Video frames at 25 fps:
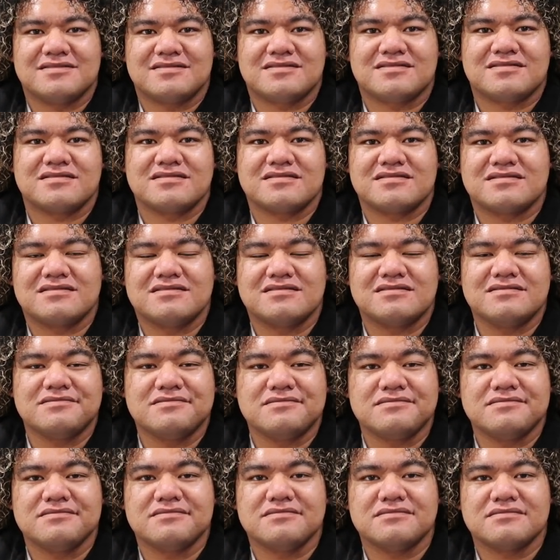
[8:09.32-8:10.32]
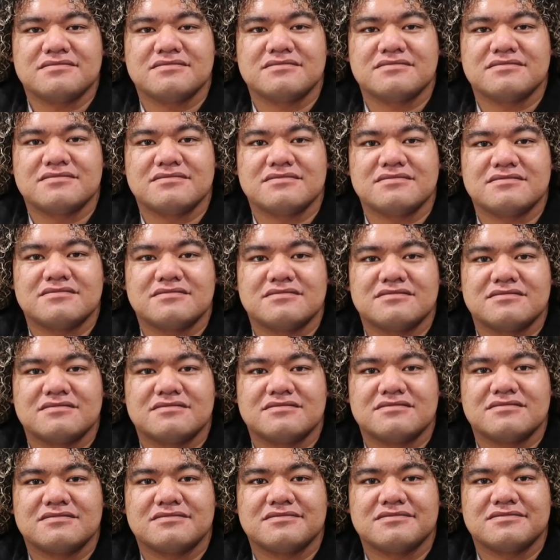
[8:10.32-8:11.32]

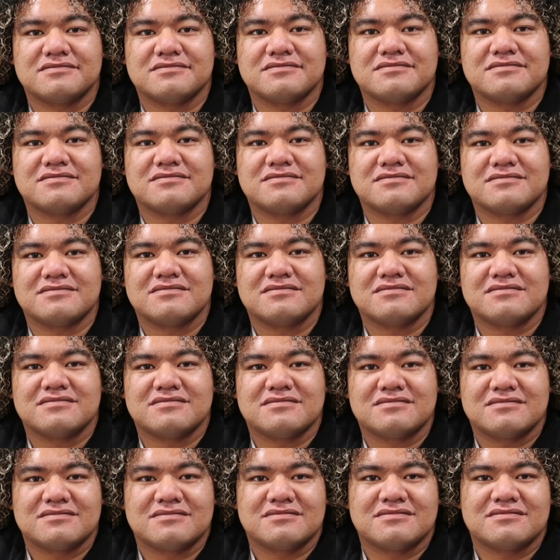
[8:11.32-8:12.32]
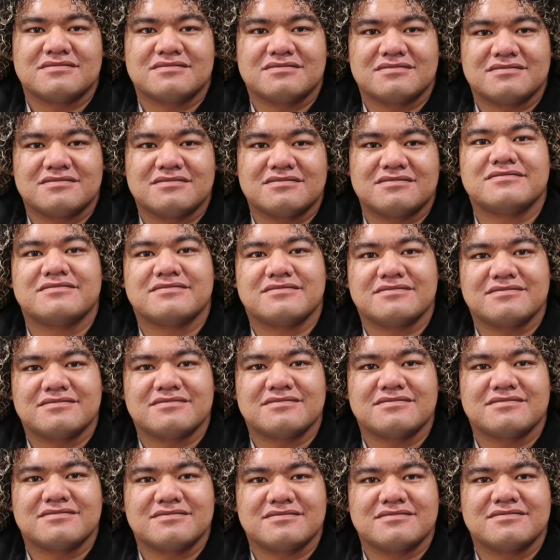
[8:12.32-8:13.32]

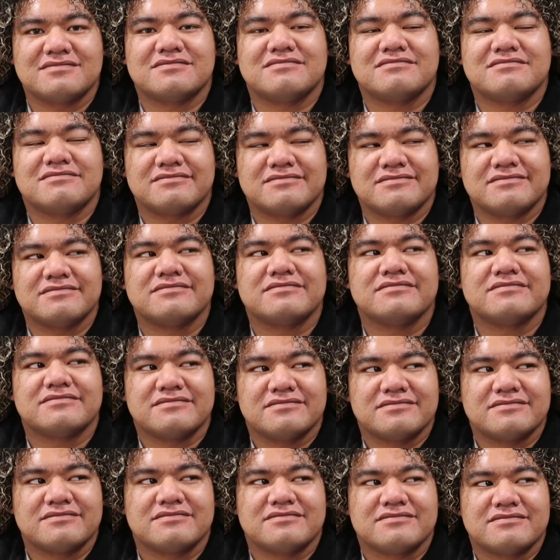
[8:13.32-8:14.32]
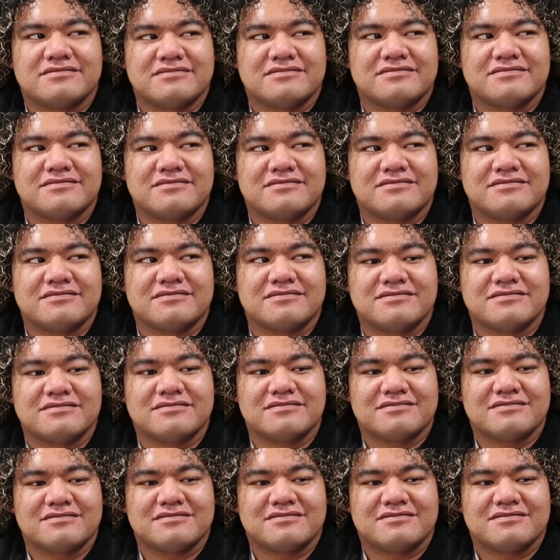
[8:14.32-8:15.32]

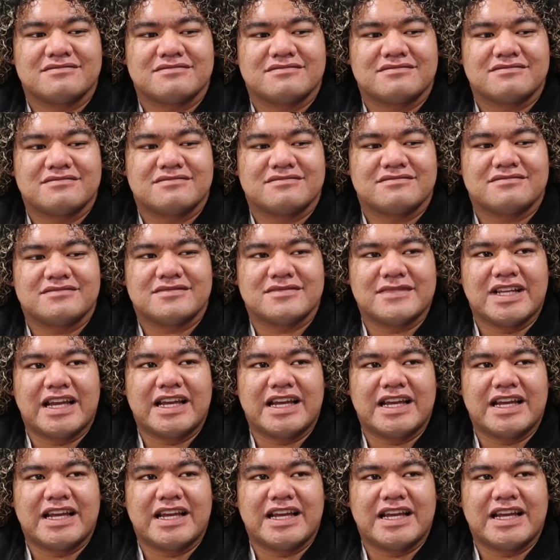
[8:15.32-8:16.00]
The person shown says nothing.